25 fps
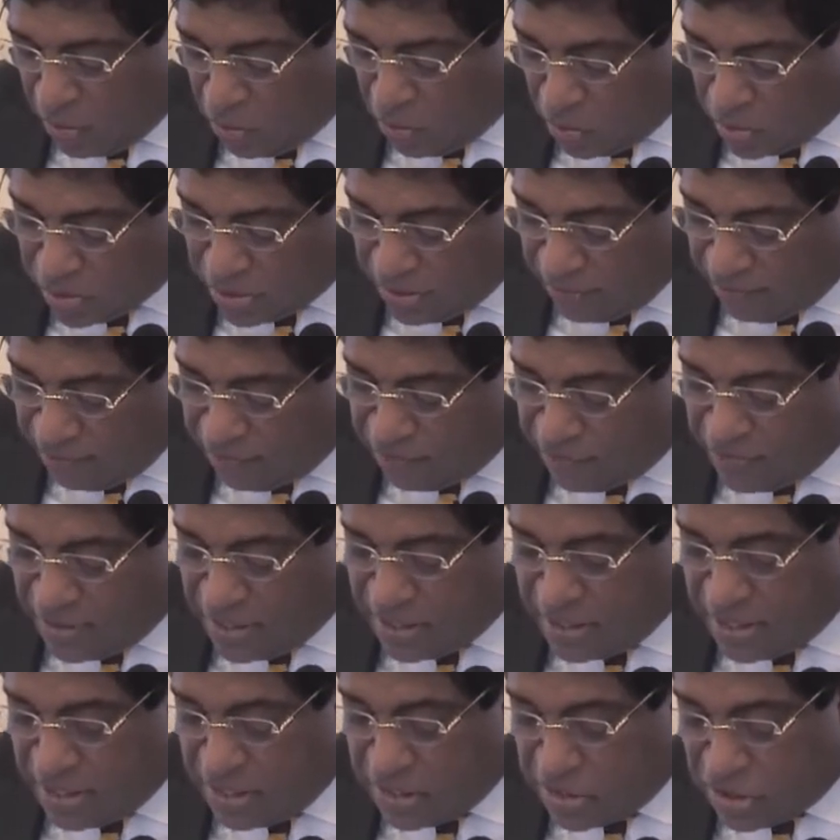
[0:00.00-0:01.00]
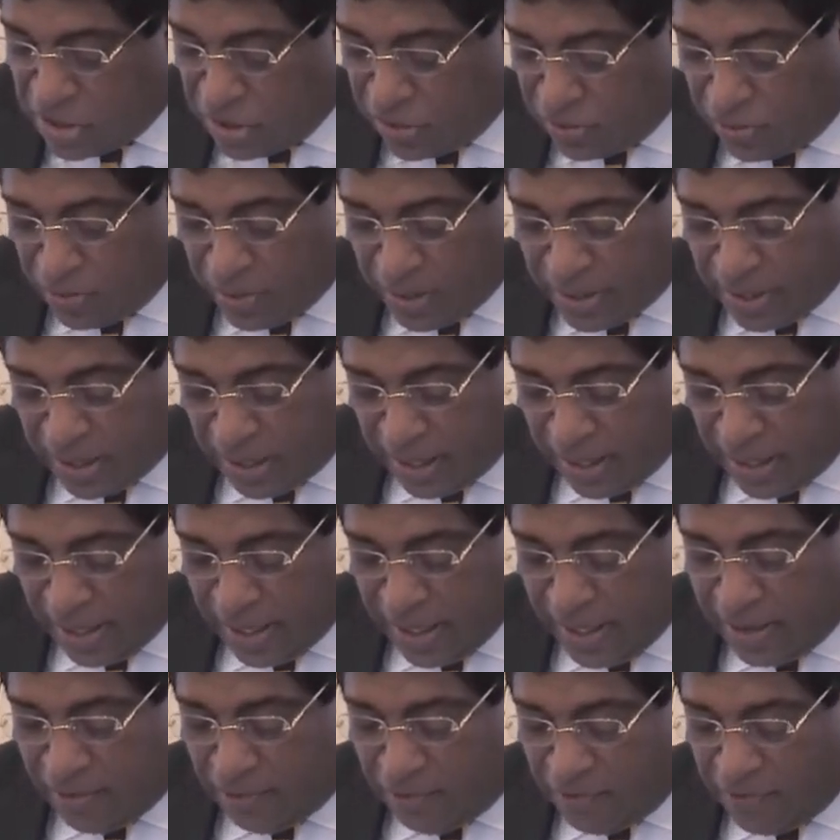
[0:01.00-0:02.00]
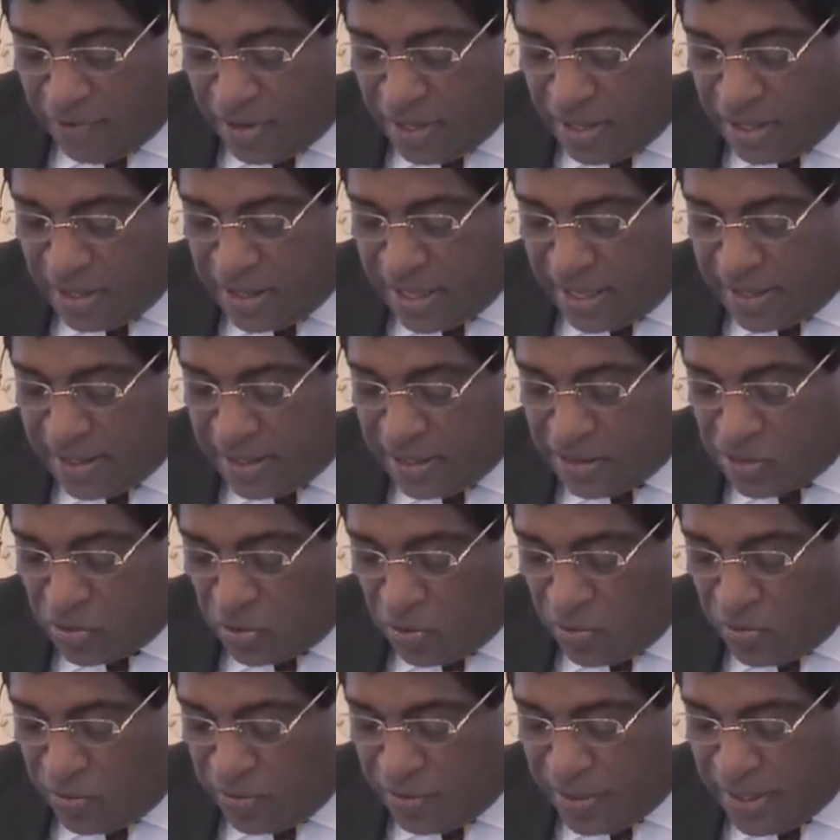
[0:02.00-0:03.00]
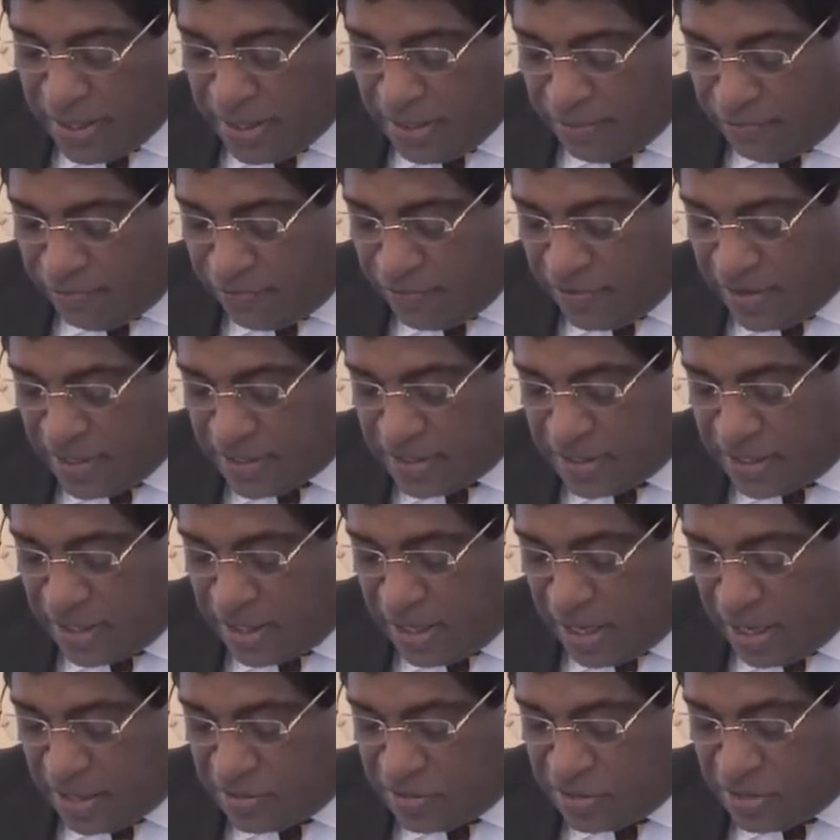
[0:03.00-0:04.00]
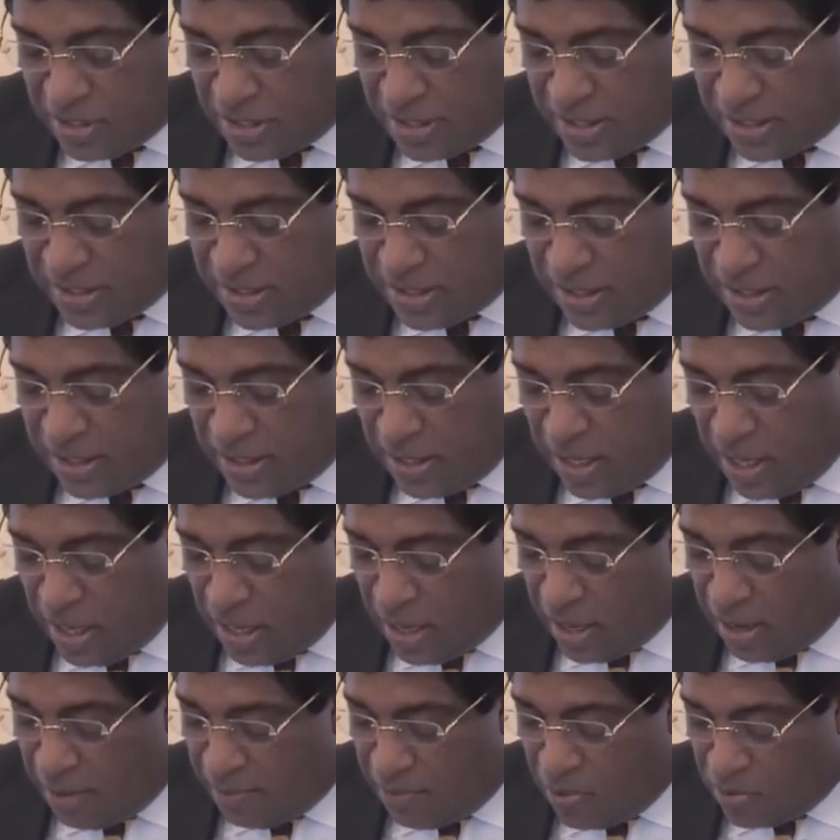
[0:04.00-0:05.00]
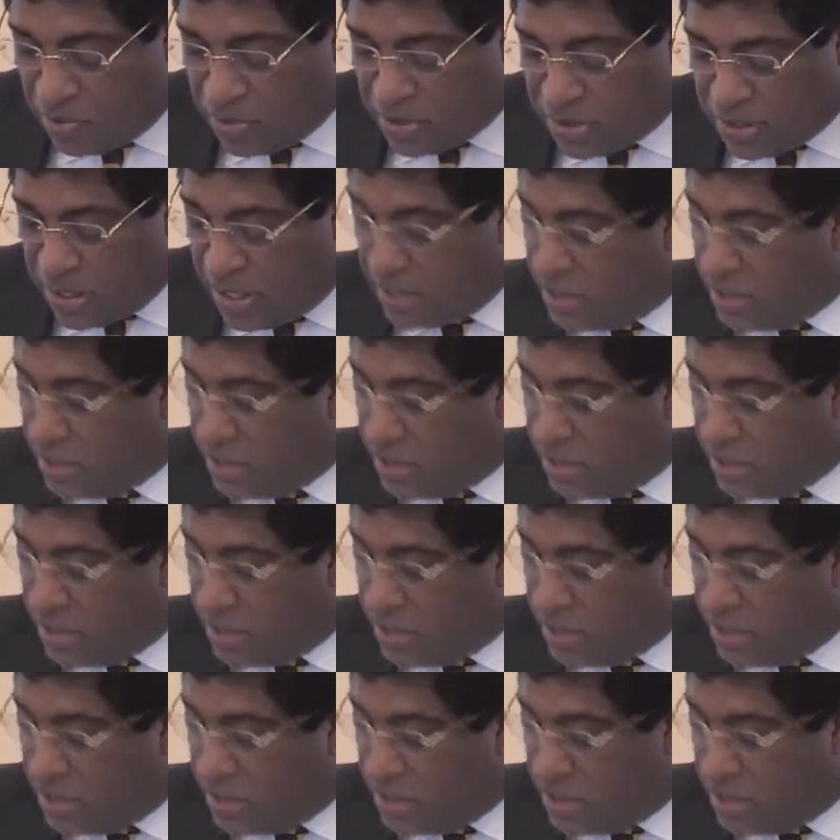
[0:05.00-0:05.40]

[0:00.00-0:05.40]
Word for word: causing further insecurity in a world that is already facing uncertainty about